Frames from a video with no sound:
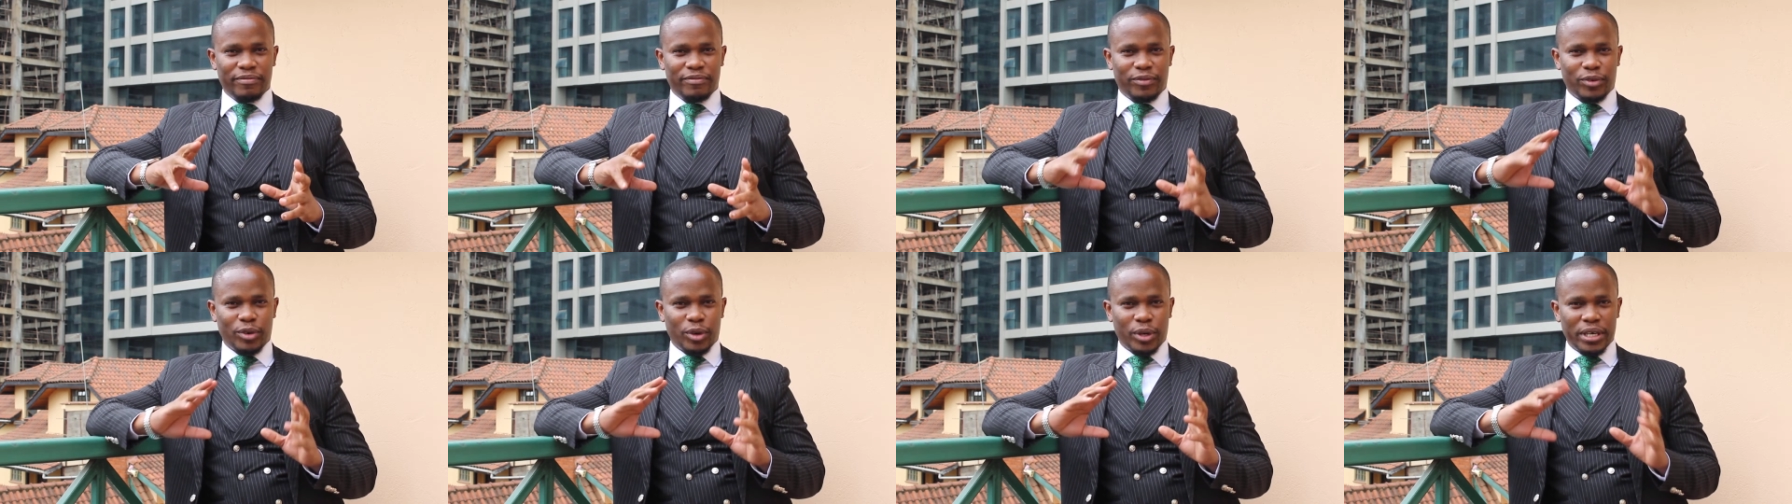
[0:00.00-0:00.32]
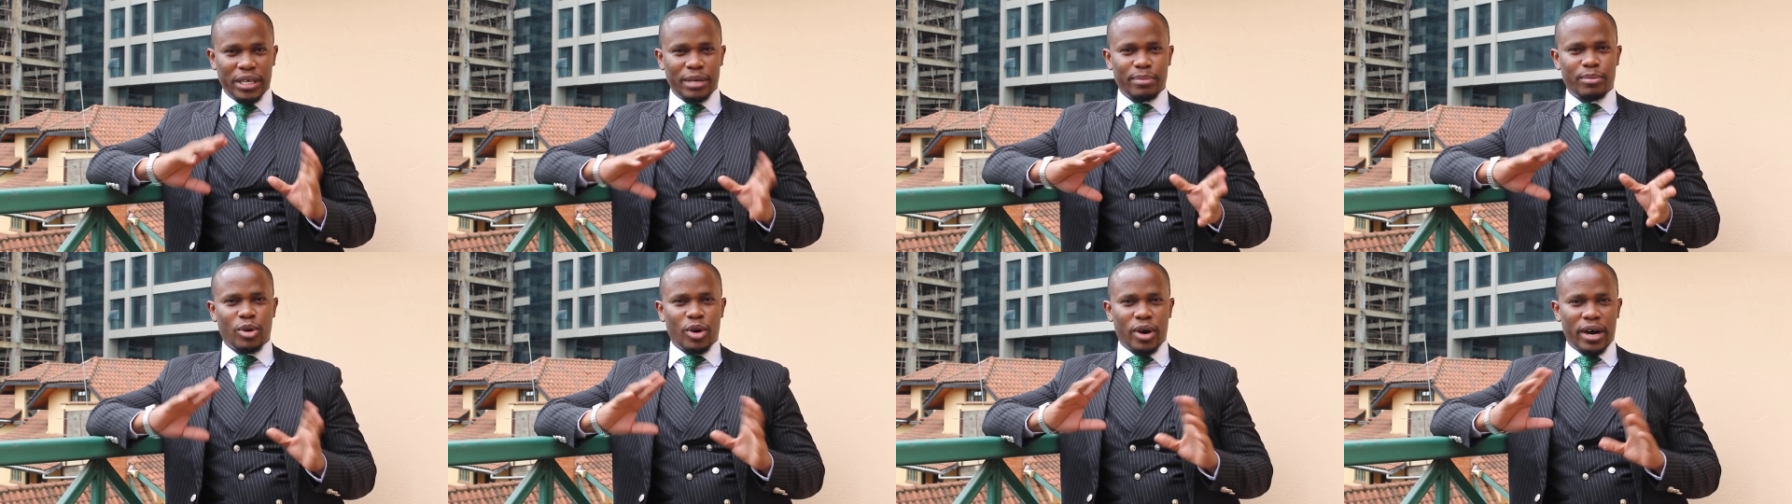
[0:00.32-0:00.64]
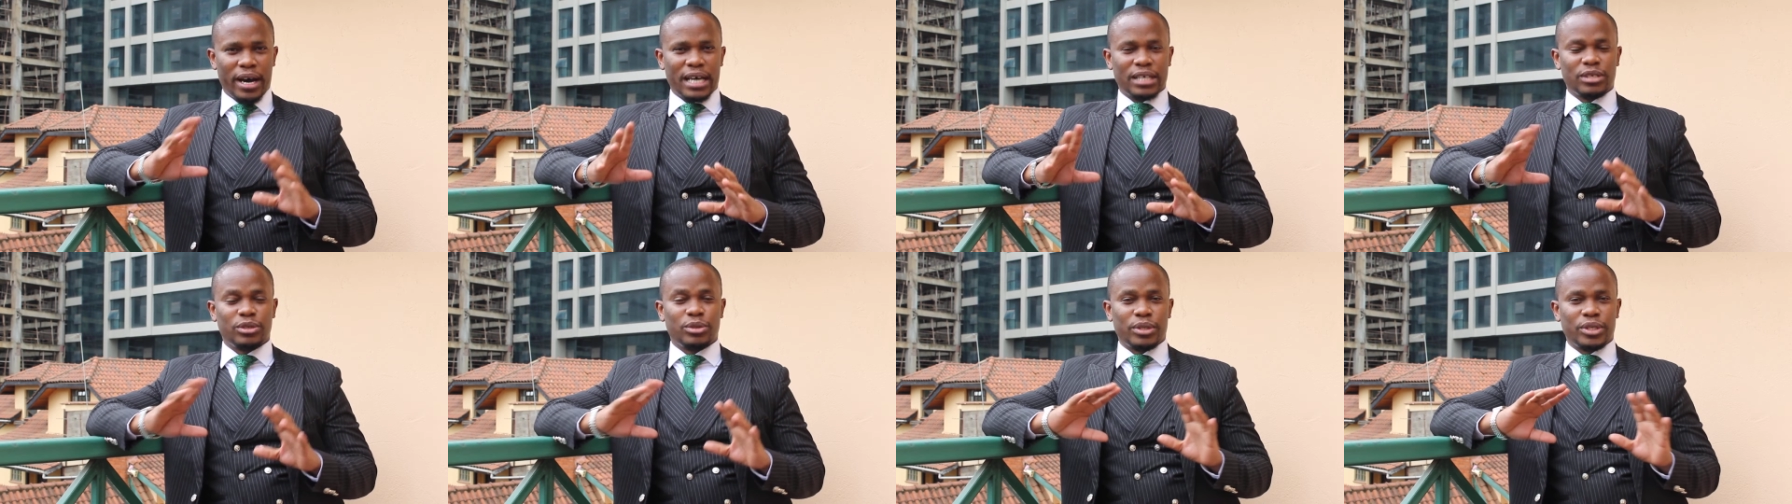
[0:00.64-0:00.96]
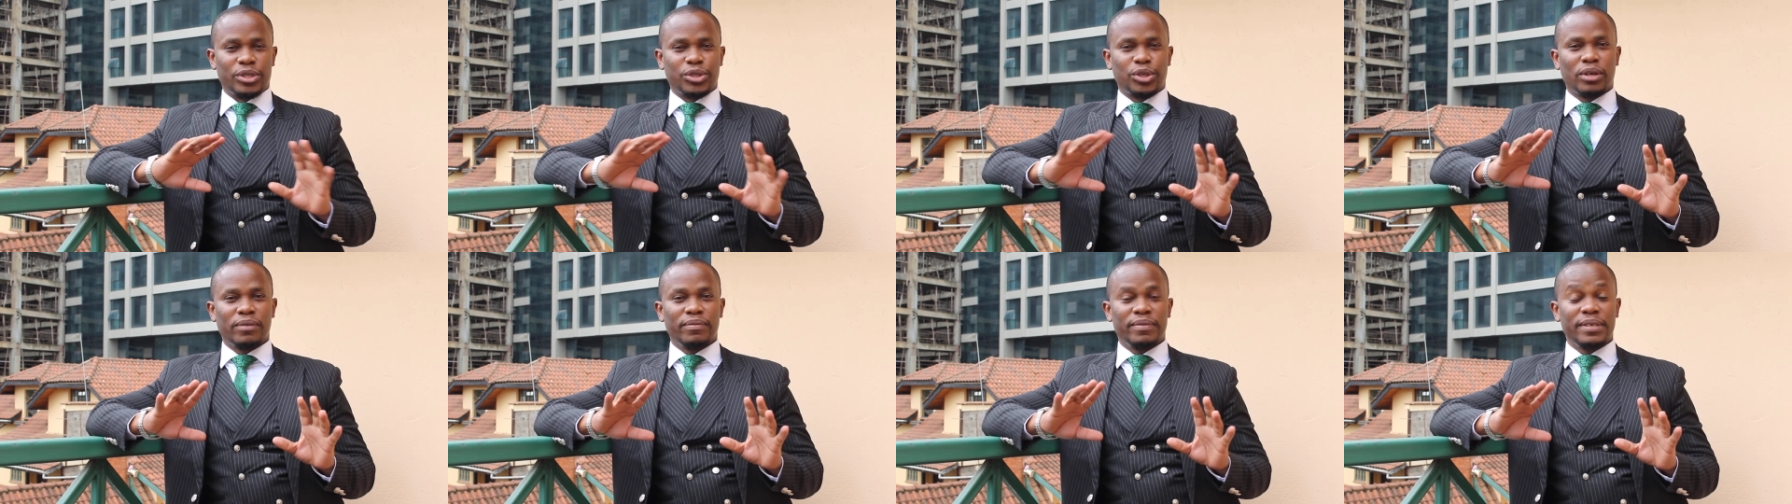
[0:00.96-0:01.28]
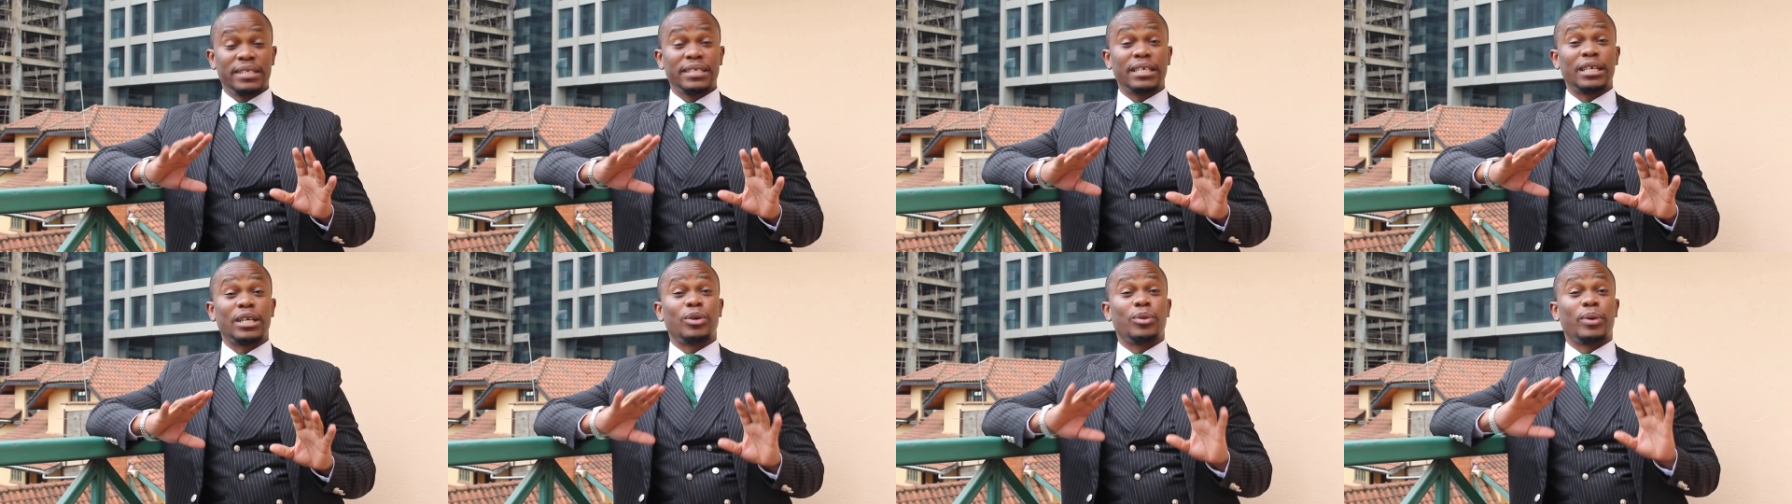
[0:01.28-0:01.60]
for him or her to resolve
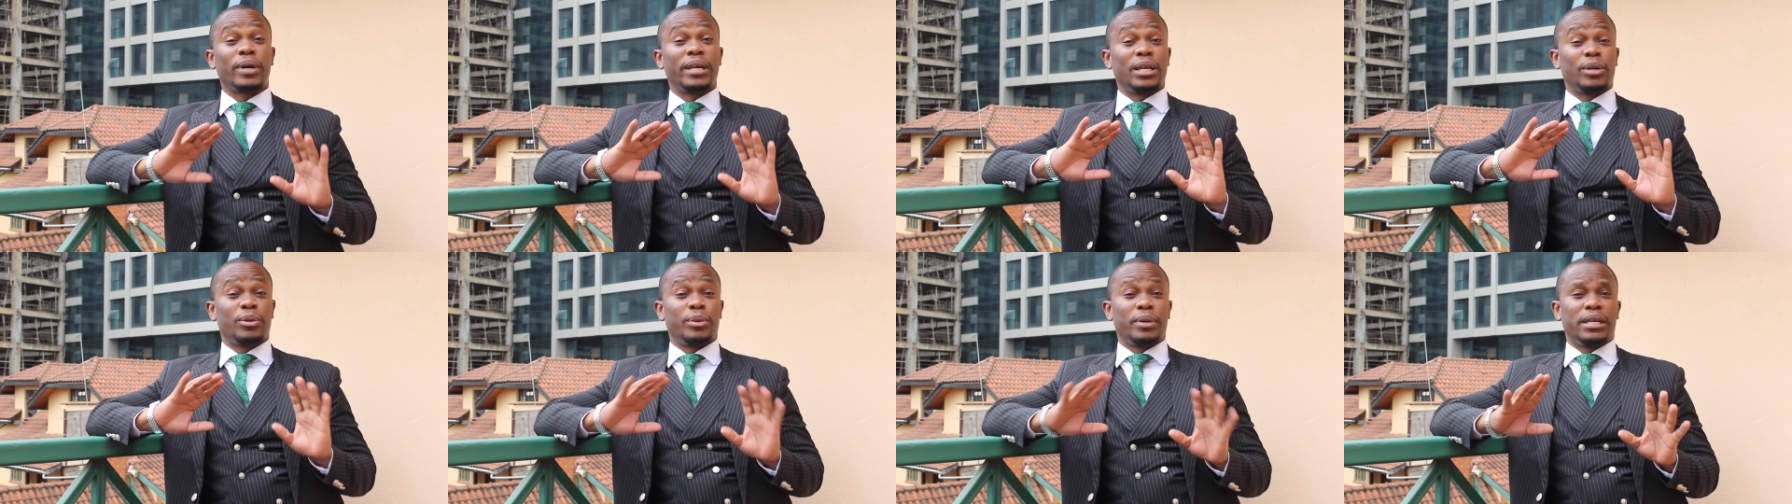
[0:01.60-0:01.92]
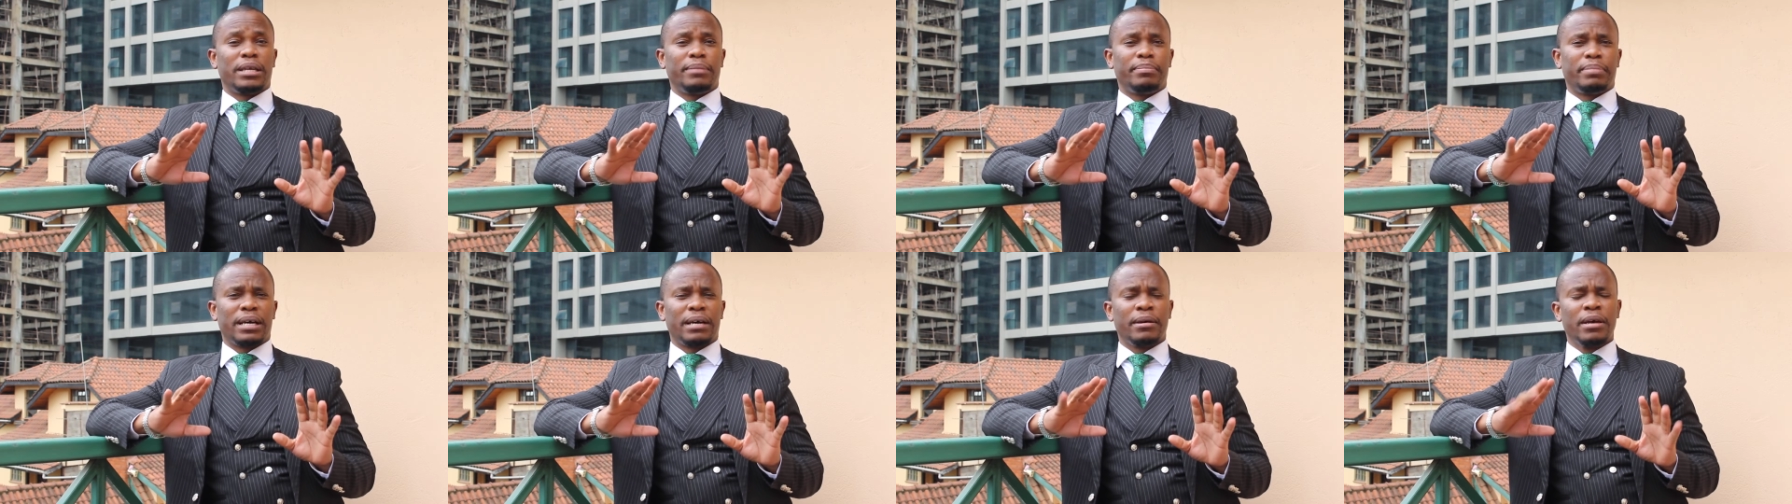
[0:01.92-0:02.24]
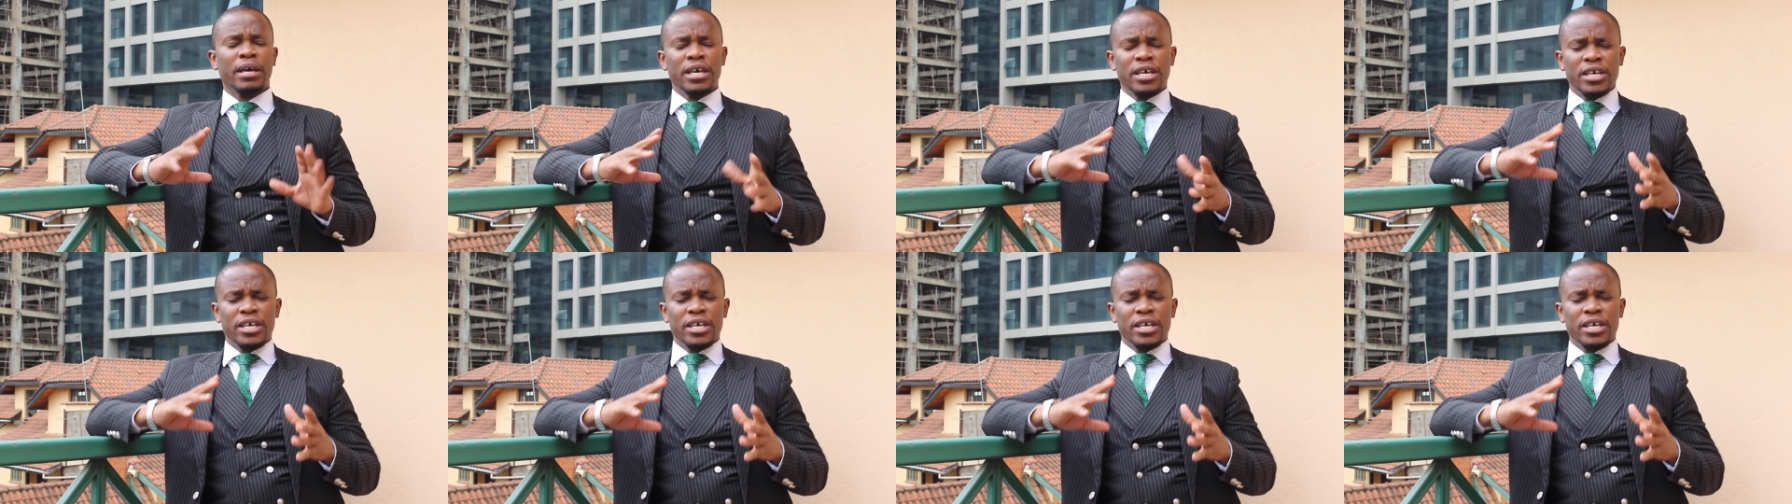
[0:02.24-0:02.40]
it ilikuwa ni kulipa?